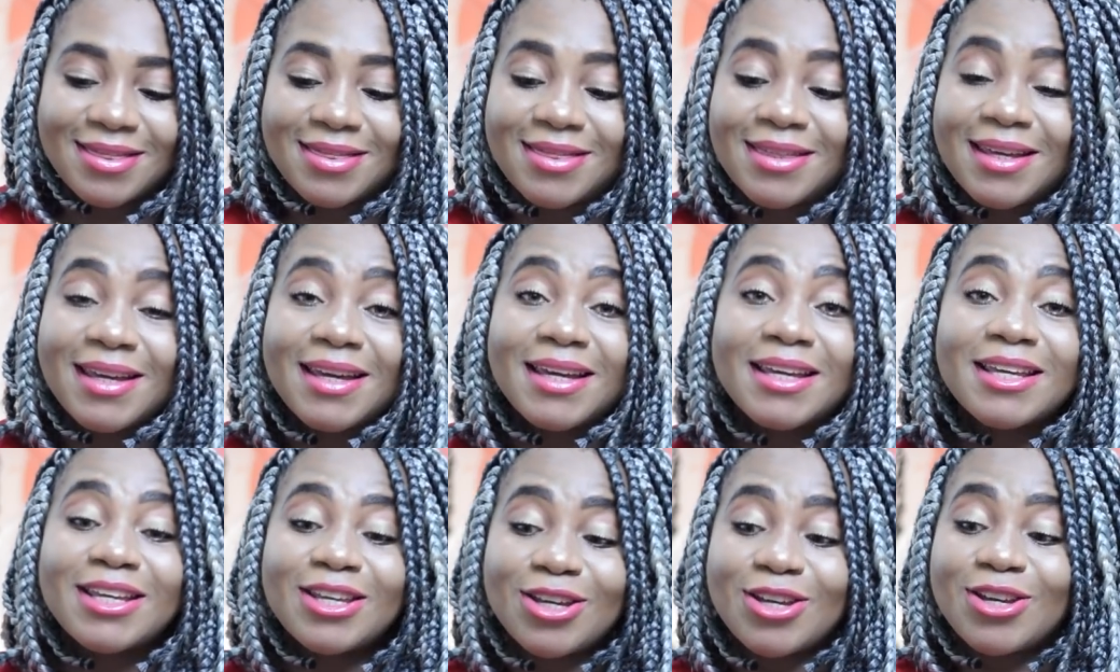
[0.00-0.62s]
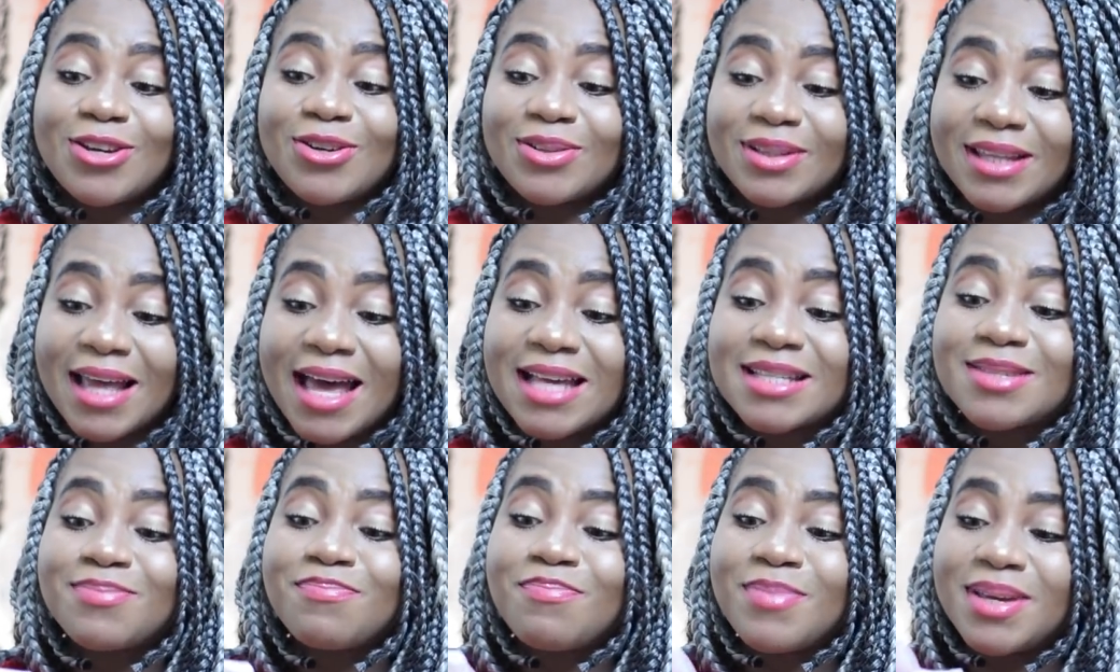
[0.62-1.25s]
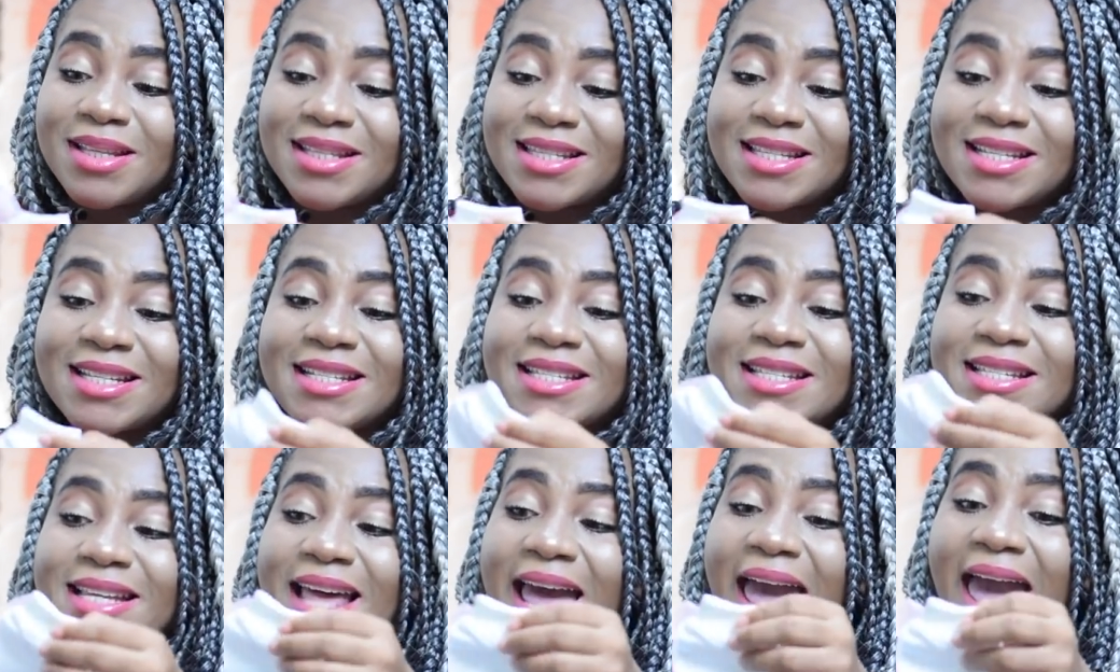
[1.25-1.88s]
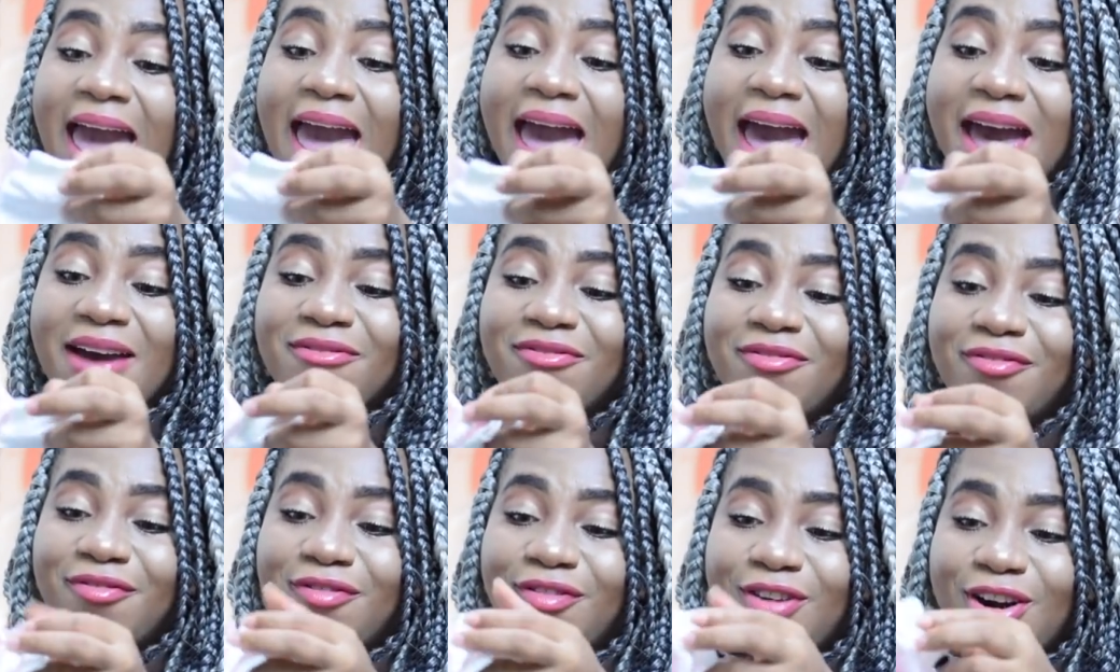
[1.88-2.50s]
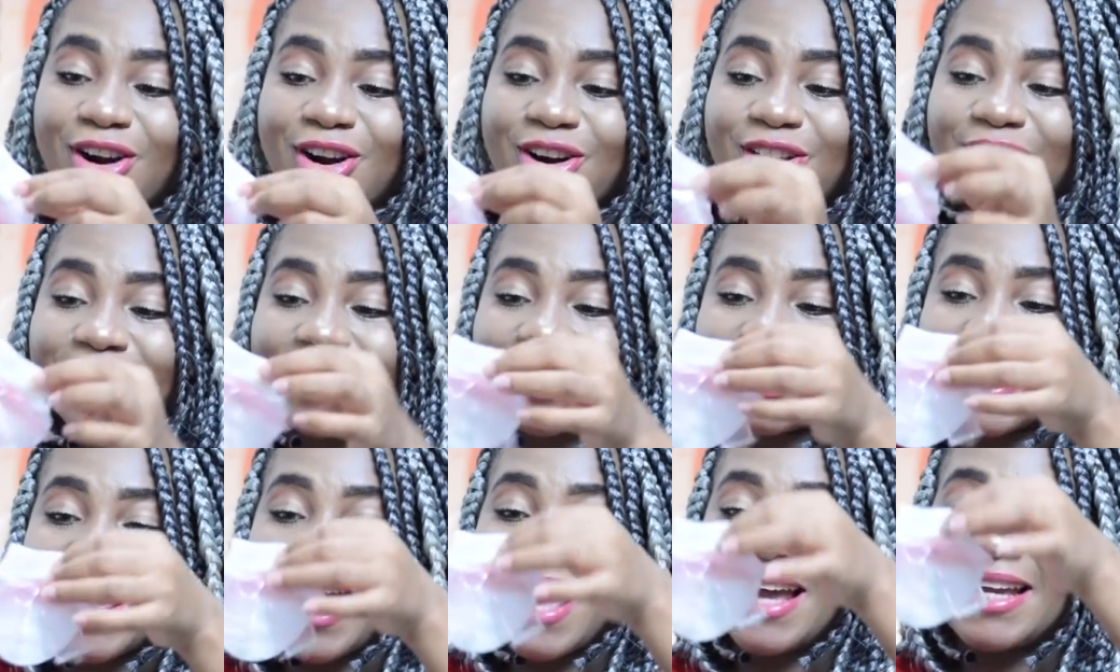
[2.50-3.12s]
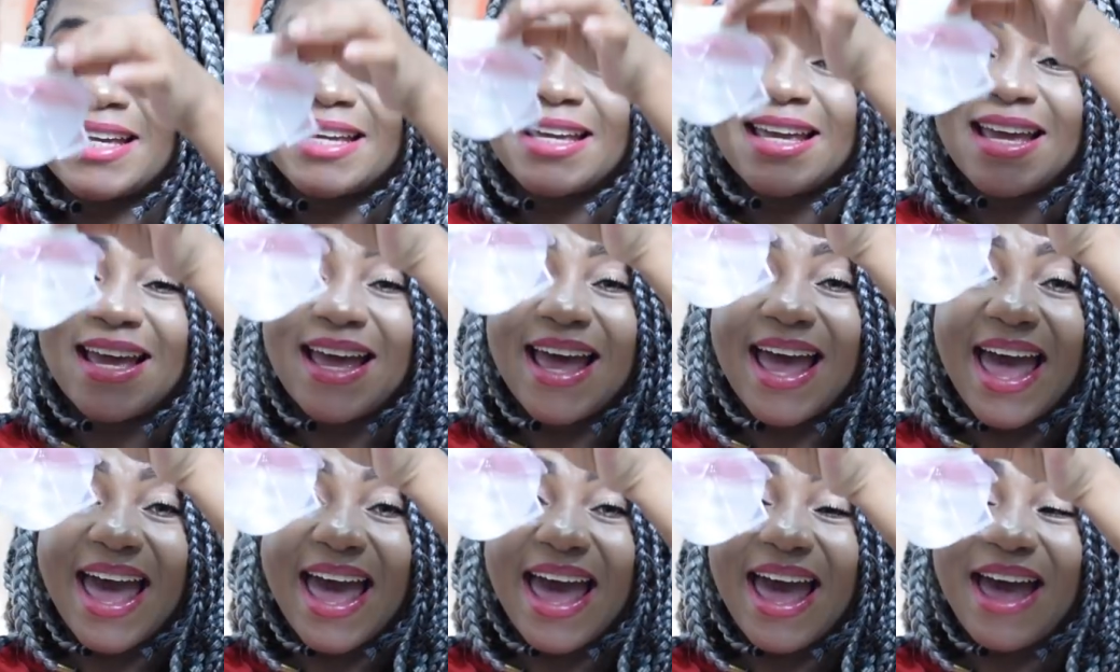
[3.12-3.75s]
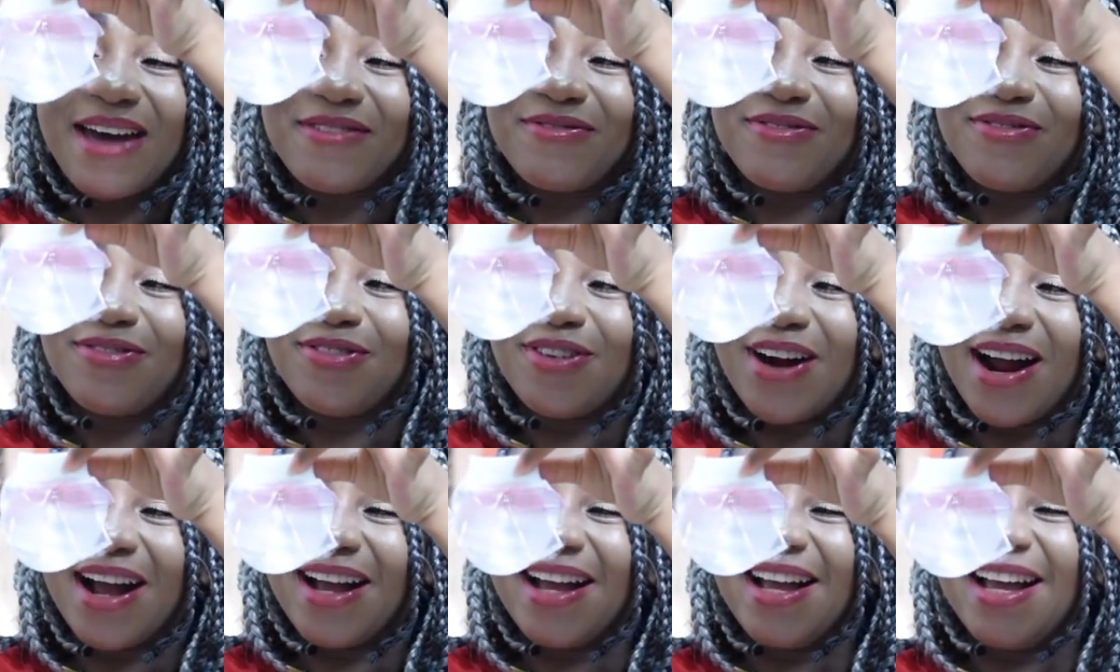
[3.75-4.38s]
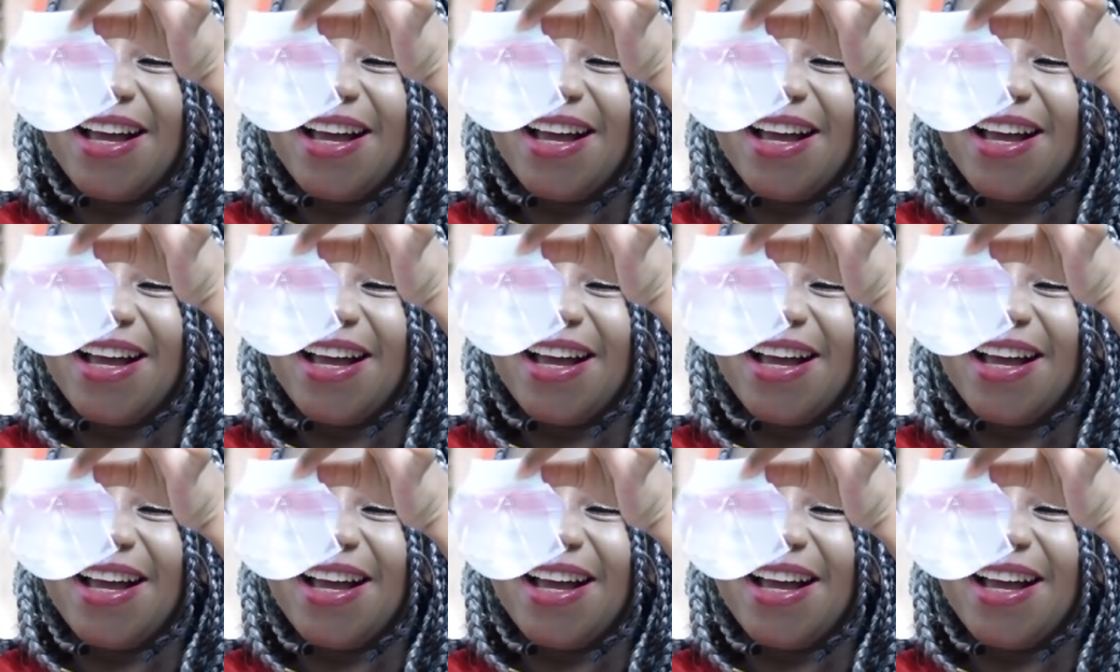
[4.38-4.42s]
the cutest mittens ever. Like, ever.